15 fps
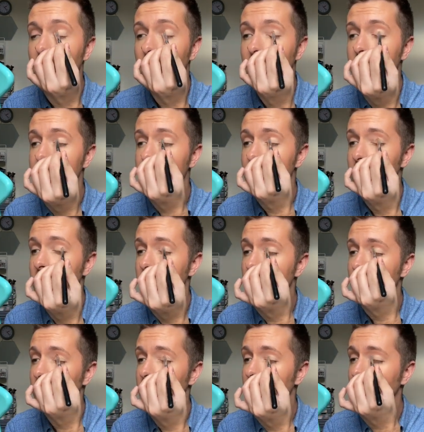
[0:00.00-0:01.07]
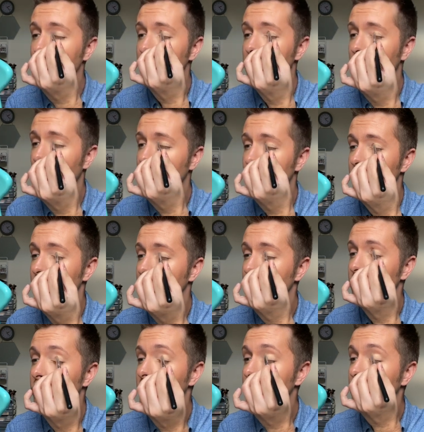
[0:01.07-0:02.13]
You can see it's got some really good
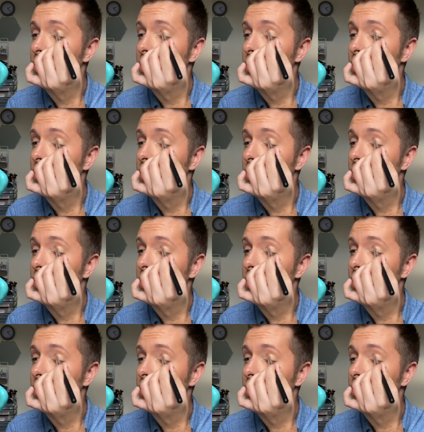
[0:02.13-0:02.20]
coverage.